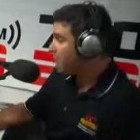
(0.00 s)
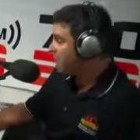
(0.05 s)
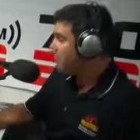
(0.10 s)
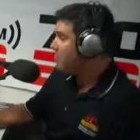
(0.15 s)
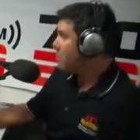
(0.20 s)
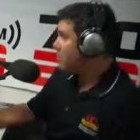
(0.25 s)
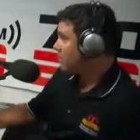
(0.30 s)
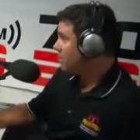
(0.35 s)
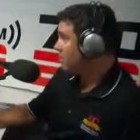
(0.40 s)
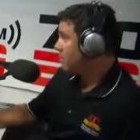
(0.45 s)

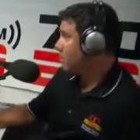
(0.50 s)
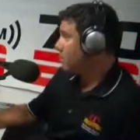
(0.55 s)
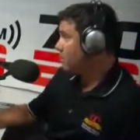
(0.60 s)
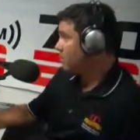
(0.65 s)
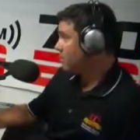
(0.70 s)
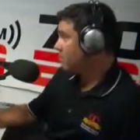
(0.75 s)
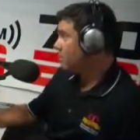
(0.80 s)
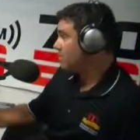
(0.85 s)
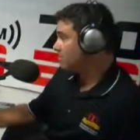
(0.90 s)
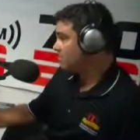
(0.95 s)
but there can
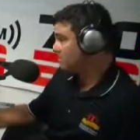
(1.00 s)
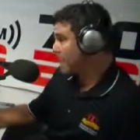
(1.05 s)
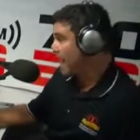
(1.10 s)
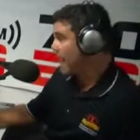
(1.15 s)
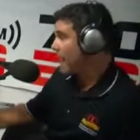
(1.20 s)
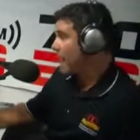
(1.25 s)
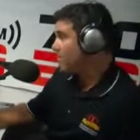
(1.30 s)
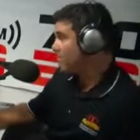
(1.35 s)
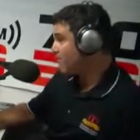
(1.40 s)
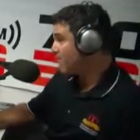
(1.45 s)
be
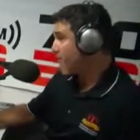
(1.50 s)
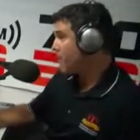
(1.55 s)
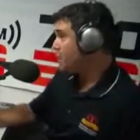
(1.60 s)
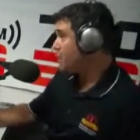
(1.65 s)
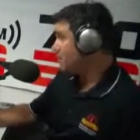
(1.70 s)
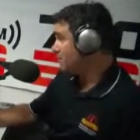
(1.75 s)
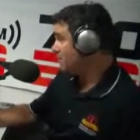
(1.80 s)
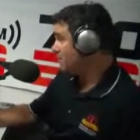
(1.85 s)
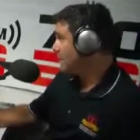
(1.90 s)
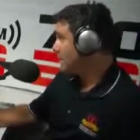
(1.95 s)
time
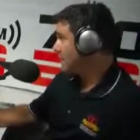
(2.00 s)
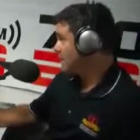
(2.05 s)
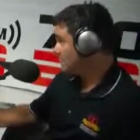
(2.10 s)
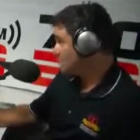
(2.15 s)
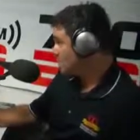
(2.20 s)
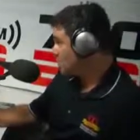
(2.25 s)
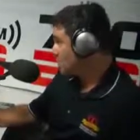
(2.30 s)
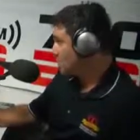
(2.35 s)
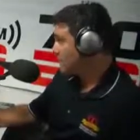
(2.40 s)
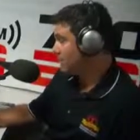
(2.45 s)
found in the day
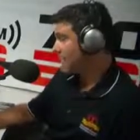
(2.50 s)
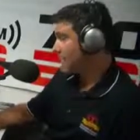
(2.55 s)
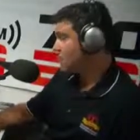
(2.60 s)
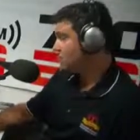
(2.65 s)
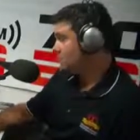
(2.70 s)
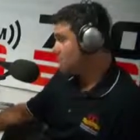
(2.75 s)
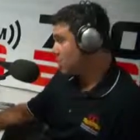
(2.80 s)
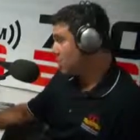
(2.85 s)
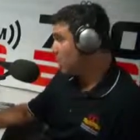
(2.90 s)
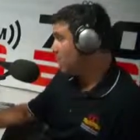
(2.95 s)
to do it, and
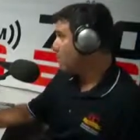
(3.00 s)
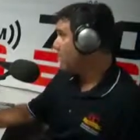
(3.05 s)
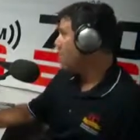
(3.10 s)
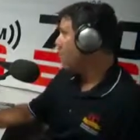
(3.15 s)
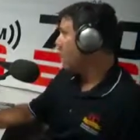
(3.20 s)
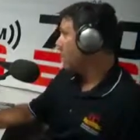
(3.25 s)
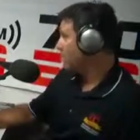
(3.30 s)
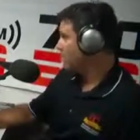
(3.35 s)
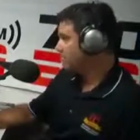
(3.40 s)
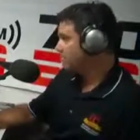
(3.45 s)
that's so
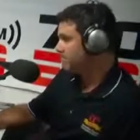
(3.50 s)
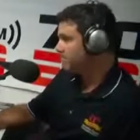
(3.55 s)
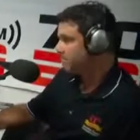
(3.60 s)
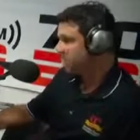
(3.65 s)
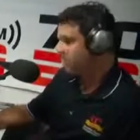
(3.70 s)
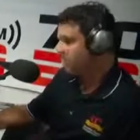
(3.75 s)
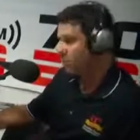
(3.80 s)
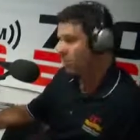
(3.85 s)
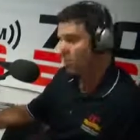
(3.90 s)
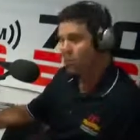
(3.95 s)
important,
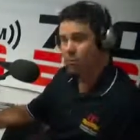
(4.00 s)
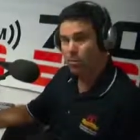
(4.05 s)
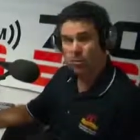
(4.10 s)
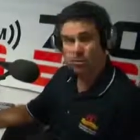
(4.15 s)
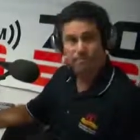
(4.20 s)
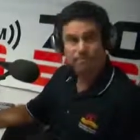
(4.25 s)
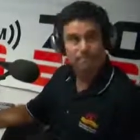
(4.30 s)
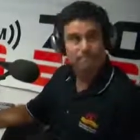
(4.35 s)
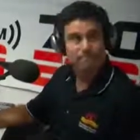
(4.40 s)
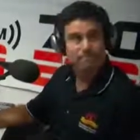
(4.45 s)
so
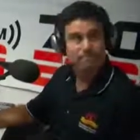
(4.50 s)
important.